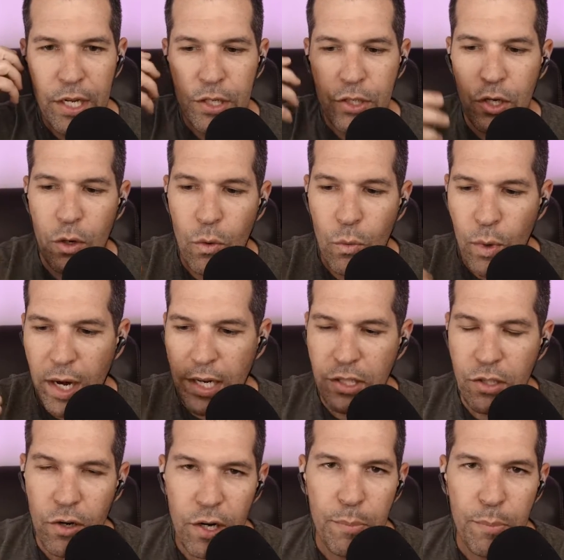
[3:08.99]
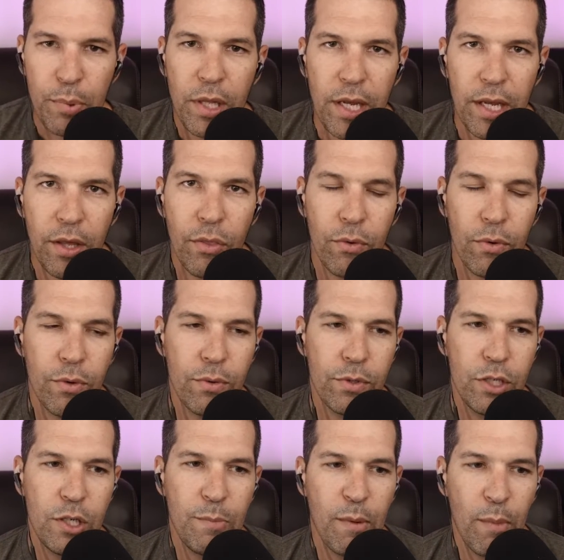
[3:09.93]
So when I started playing through
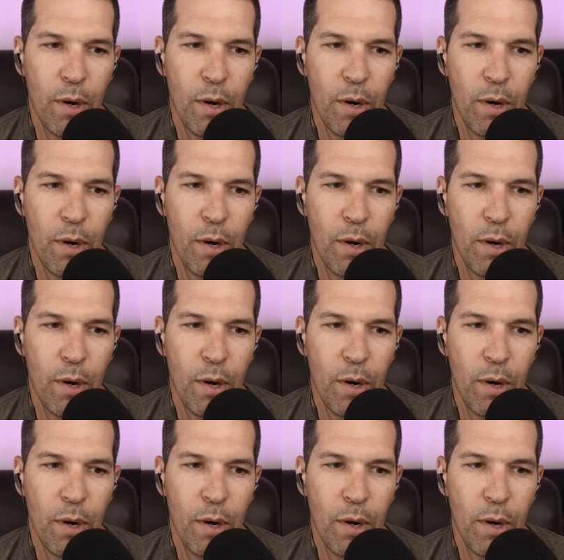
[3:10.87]
Super